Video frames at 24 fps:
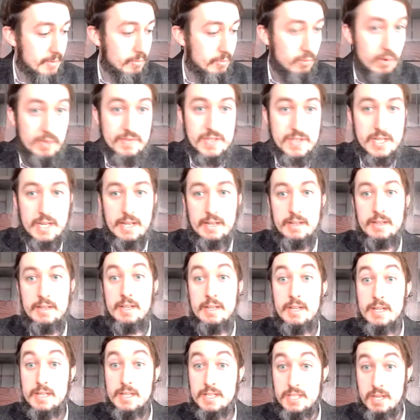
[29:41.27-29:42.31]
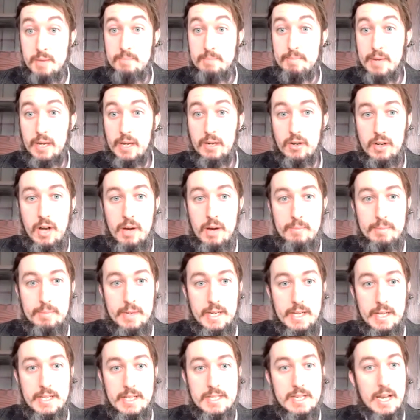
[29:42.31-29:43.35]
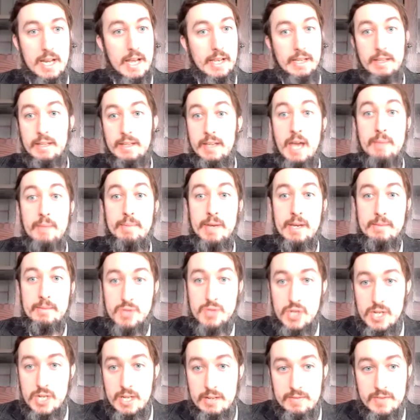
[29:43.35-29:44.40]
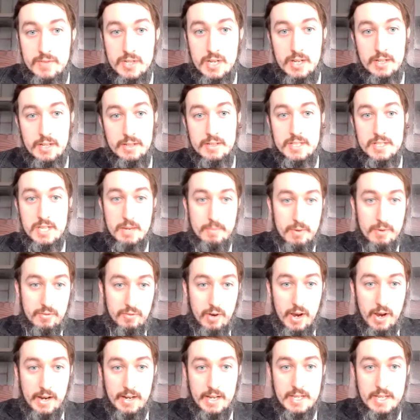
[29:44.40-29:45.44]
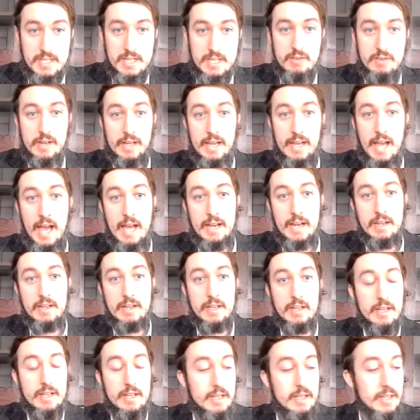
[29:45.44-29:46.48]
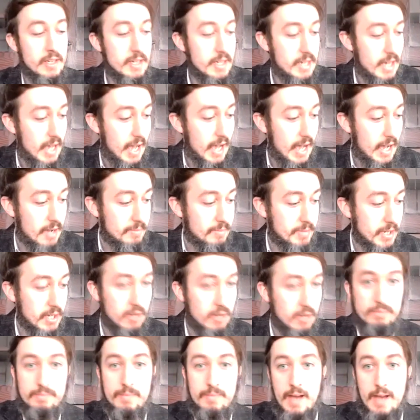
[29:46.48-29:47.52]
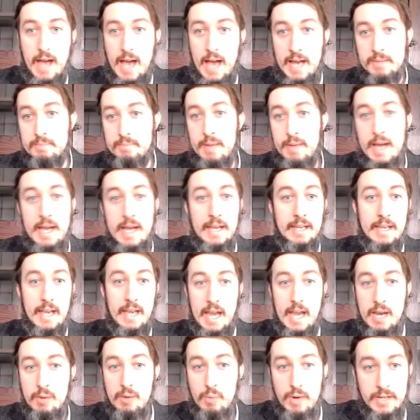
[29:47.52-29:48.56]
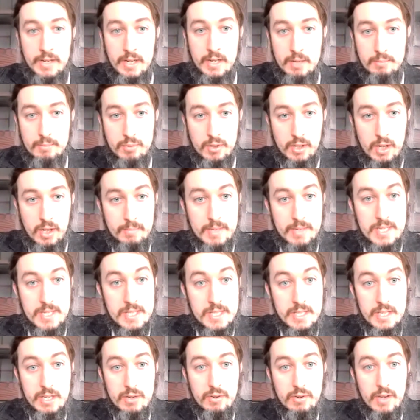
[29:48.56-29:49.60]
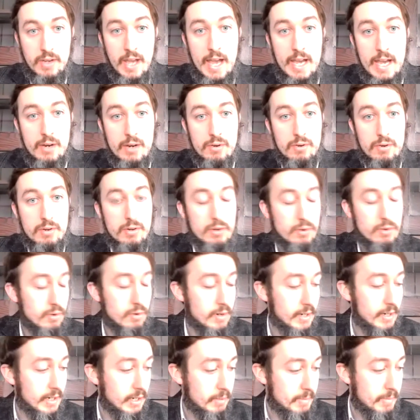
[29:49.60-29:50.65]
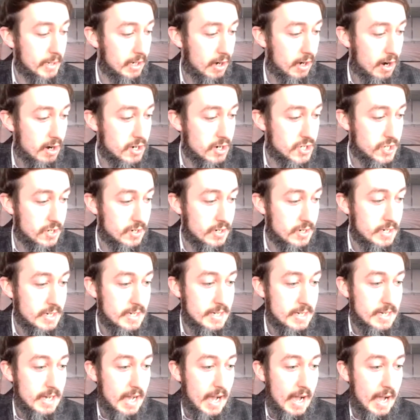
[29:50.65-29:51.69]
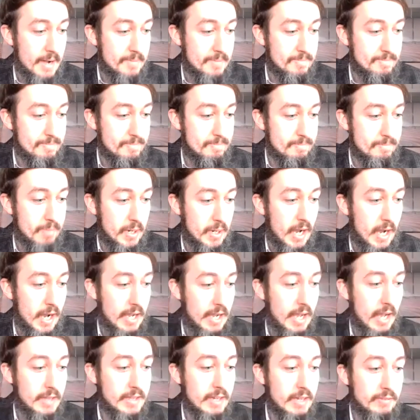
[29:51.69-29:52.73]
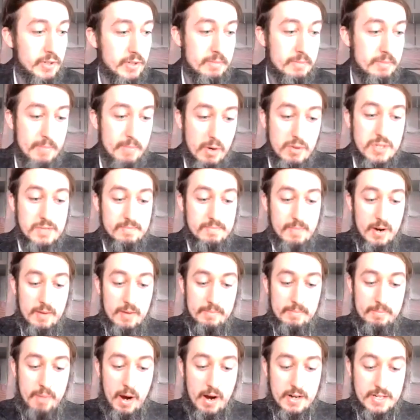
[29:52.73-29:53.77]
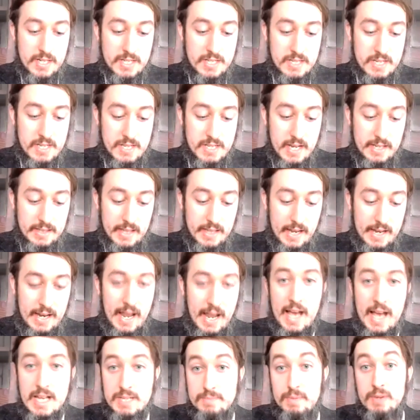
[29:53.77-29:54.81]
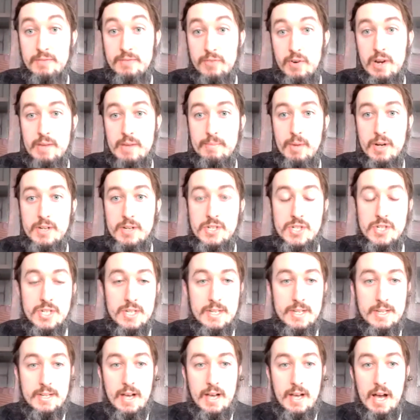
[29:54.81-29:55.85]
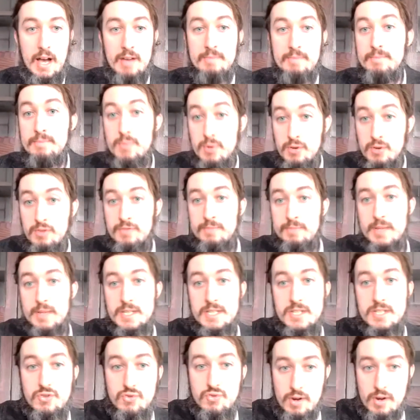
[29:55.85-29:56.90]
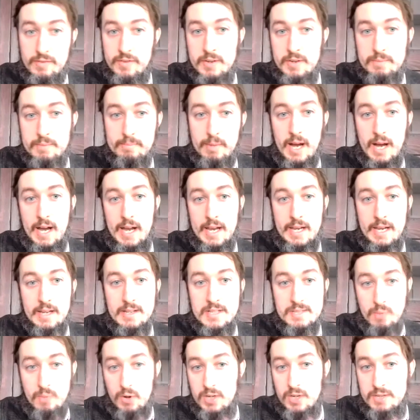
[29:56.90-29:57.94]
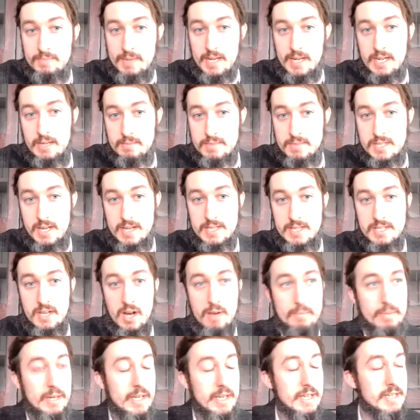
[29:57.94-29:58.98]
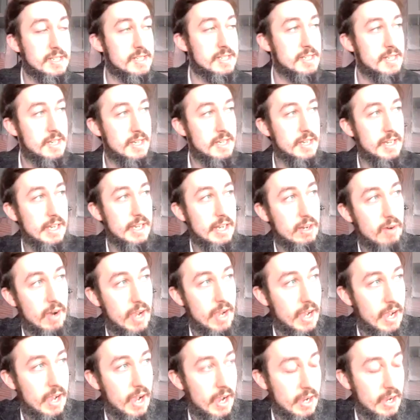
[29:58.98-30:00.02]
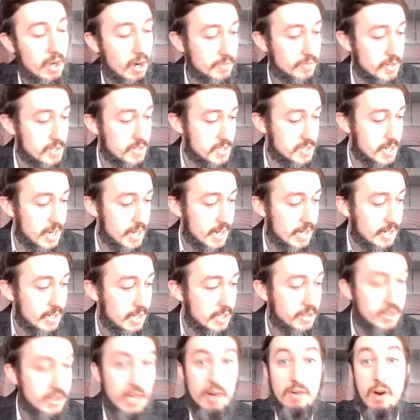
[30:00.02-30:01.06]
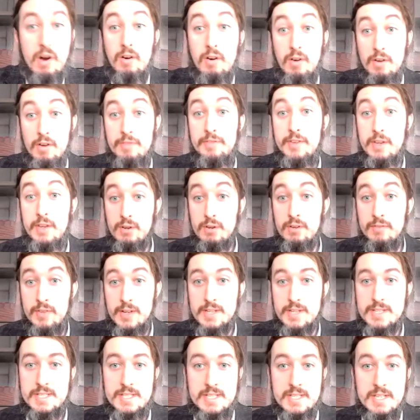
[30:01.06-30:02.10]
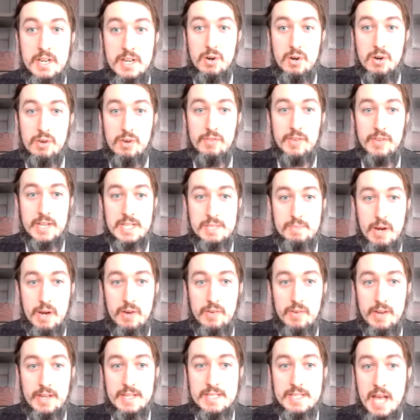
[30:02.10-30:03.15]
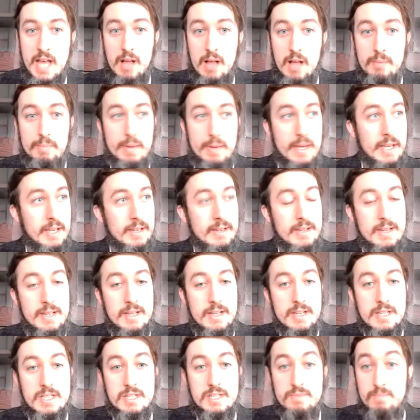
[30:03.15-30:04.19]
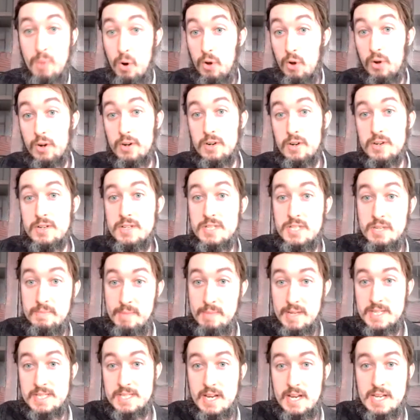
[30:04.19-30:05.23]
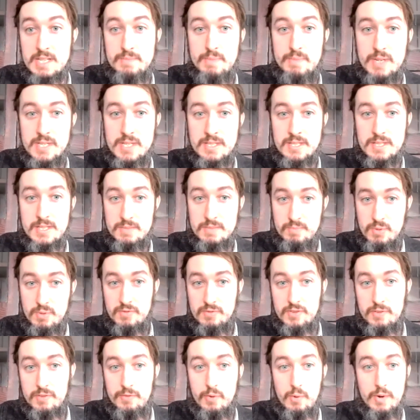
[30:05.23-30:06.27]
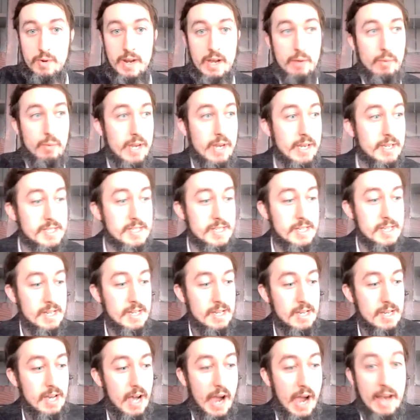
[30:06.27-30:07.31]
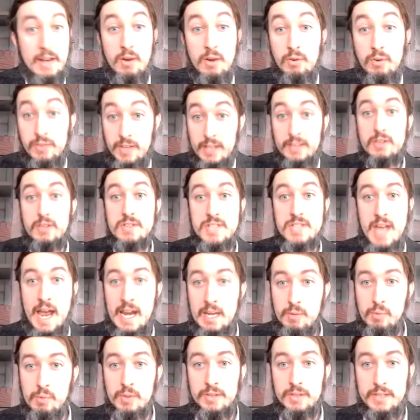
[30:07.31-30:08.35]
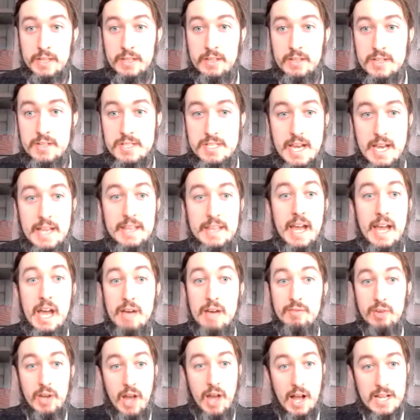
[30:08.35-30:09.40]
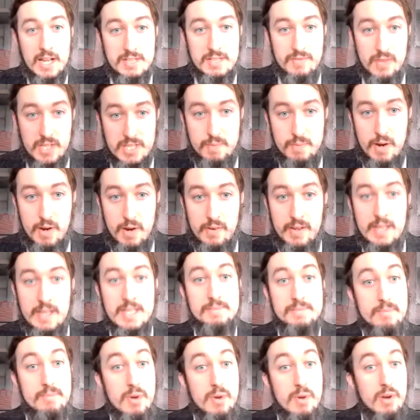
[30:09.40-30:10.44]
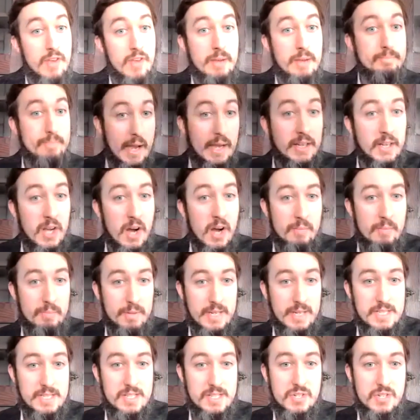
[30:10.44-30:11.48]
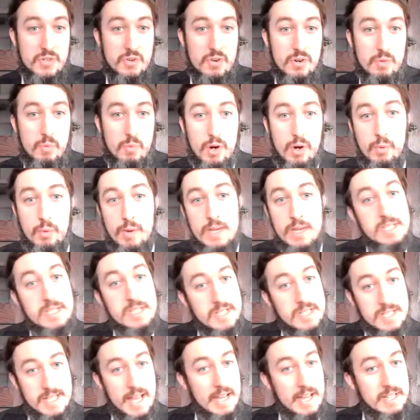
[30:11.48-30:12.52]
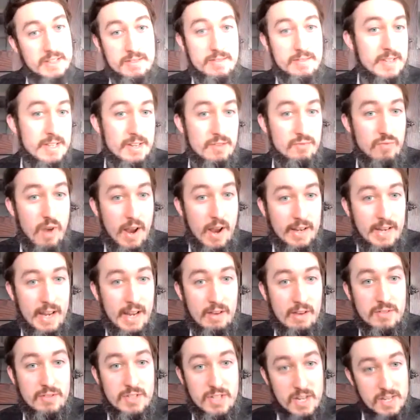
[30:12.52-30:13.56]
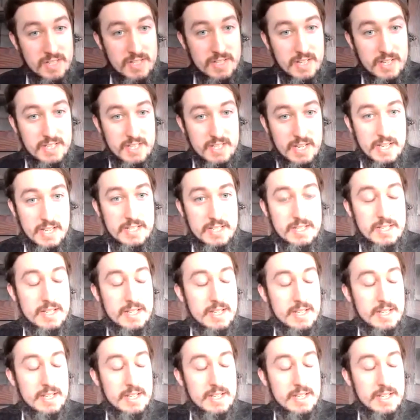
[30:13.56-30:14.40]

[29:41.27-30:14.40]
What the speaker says: We've seen some bigger companies like KPMG have done Summer Fridays here in Canada. Adam Bank, Awin, a number of companies in the UK who are a little bit larger. But I think for the most part, as I said, it has been very much a movement driven by small to medium-sized companies. I often say there are a few of us who have experience helping smaller to mid-sized businesses move to 4-day weeks. I don't think there's anyone that could say they have lots of experience moving big companies to shorter work weeks, because that right now doesn't exist.